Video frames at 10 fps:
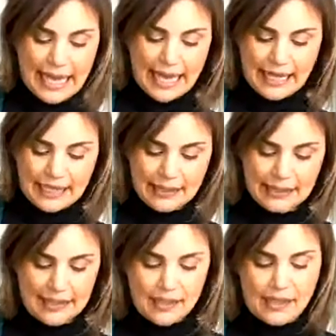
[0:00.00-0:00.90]

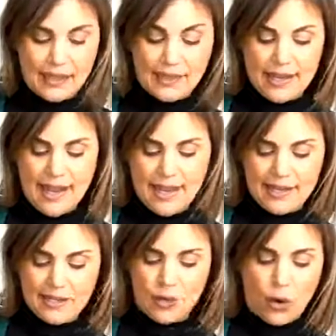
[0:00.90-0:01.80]
and the egg,
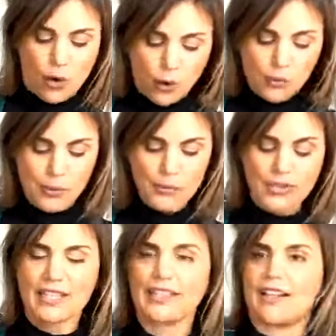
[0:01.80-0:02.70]
it's almost
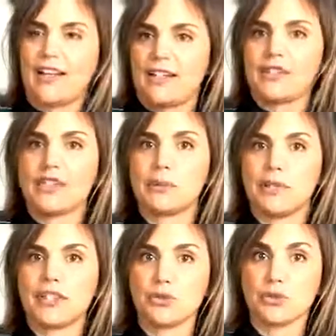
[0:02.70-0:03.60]
like a custard,
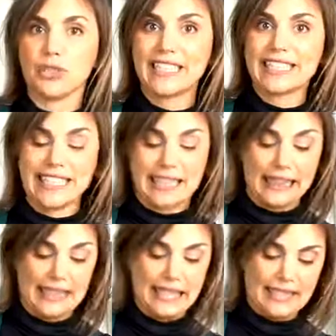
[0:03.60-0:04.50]
but it's really
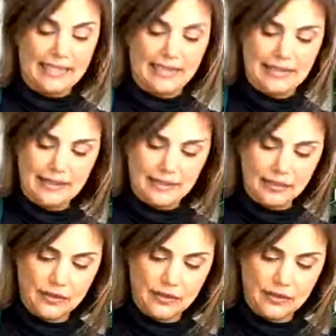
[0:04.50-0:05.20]
thick still.